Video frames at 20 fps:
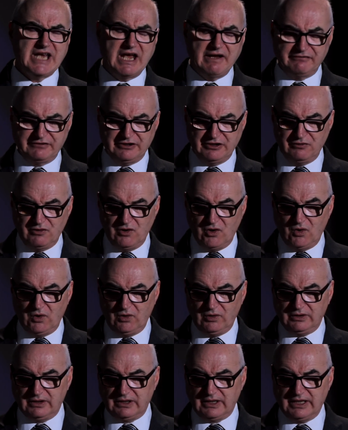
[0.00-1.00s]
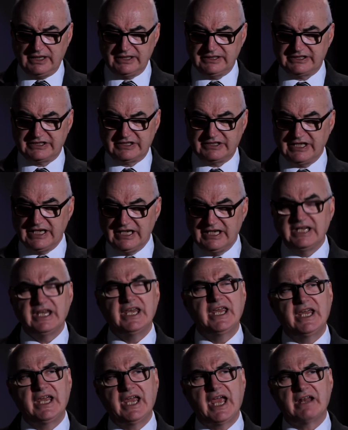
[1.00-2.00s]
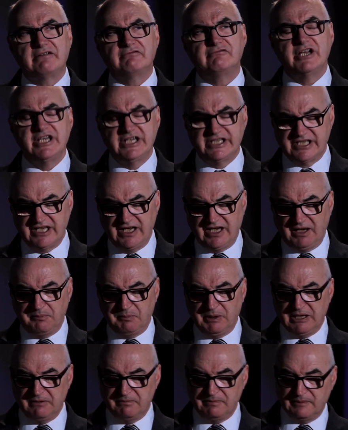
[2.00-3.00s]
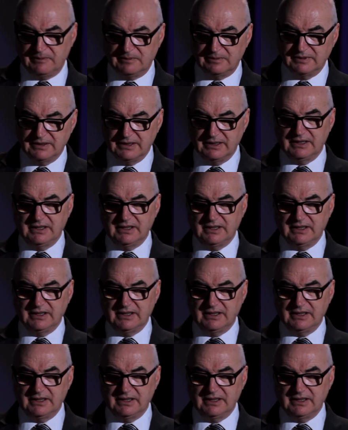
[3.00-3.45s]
after all, as thinking and reasoning people.